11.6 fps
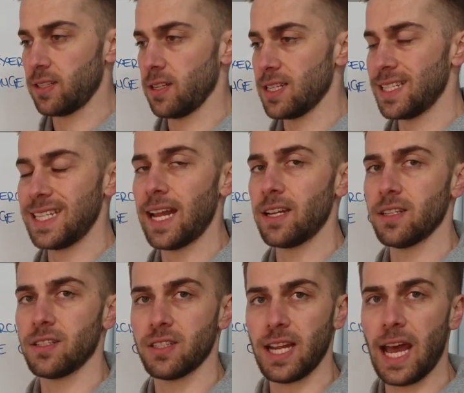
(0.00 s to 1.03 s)
set
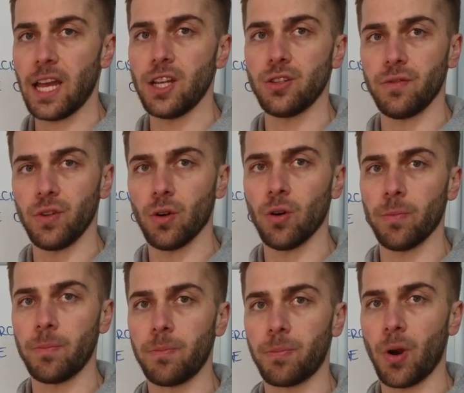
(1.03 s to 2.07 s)
stage of your
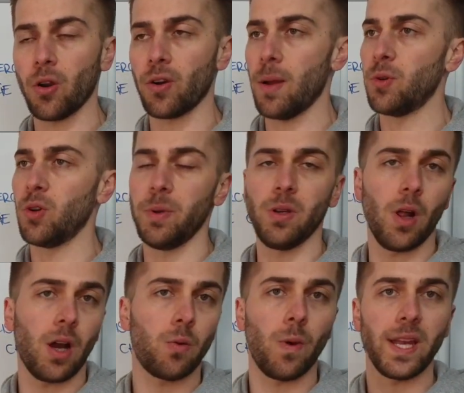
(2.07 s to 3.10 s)
program, could be
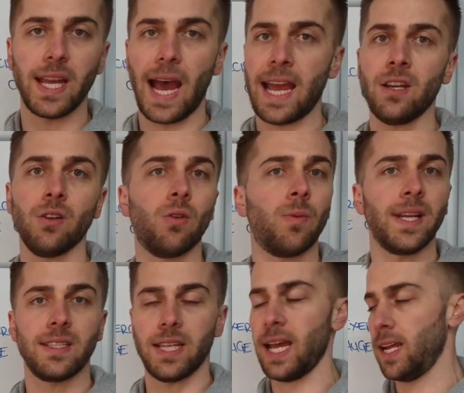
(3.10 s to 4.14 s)
like week 8 or
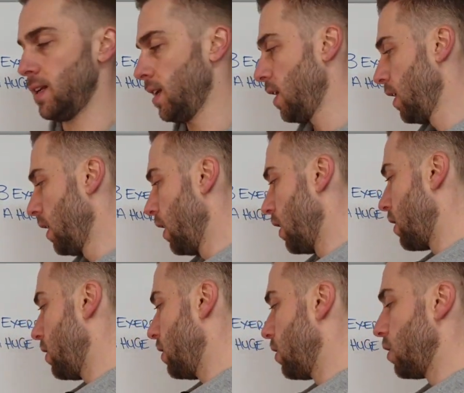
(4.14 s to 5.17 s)
week 10,
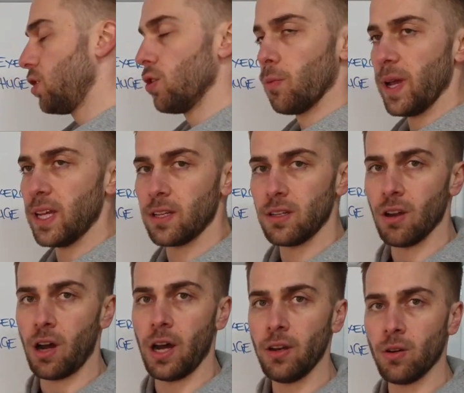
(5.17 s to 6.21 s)
your week
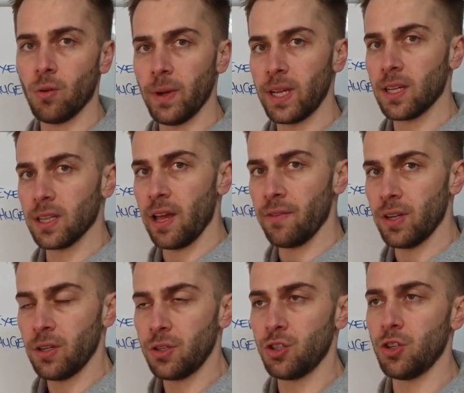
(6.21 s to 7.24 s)
9 or week
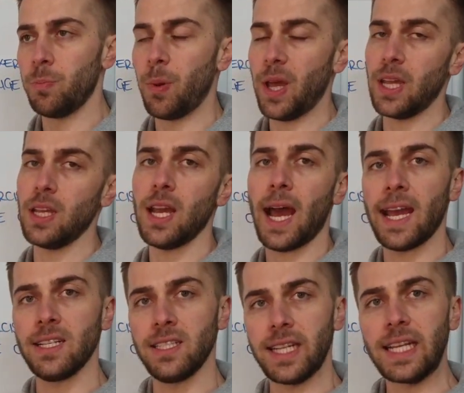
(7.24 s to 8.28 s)
11 should be
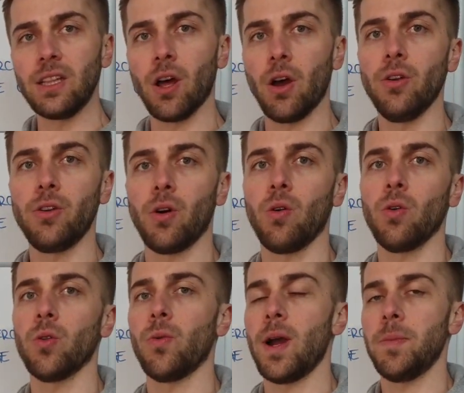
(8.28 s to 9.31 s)
a deload all
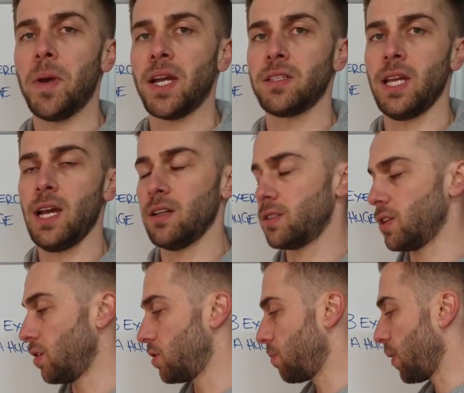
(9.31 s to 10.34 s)
the way back down.
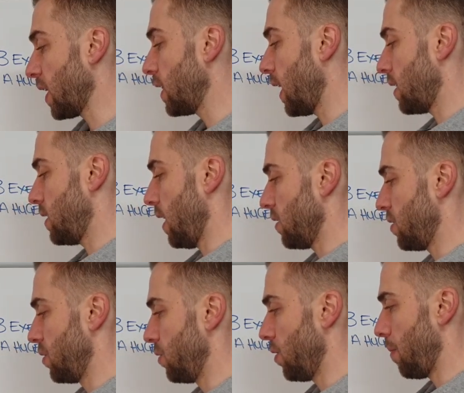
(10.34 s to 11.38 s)
So bringing that down
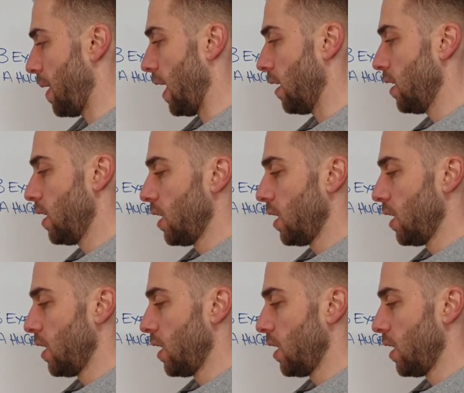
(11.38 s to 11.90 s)
to about